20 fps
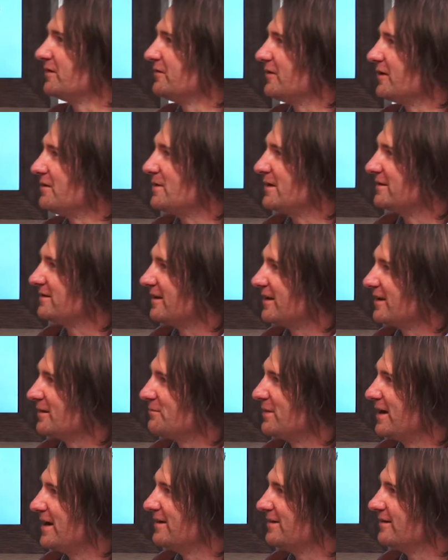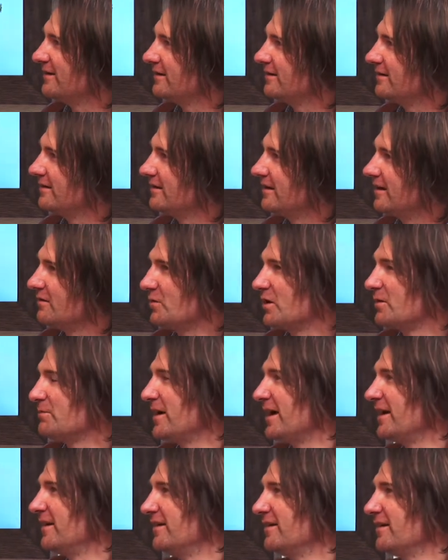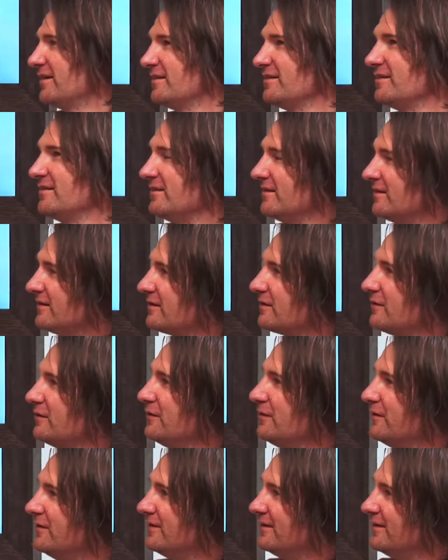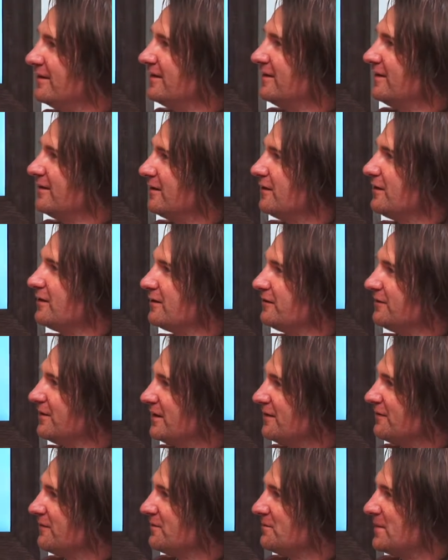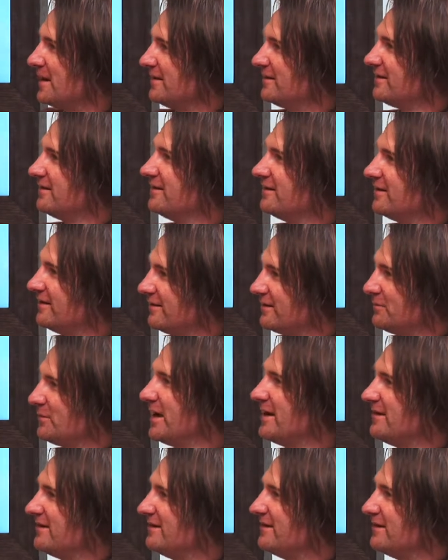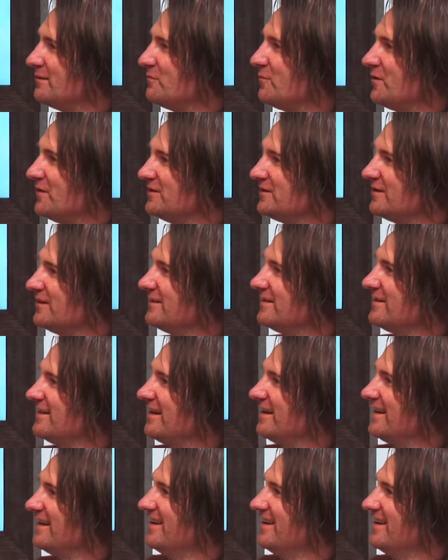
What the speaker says: very much like a painting, and what a painting does is exclude all of the information that the painter didn't want you to see.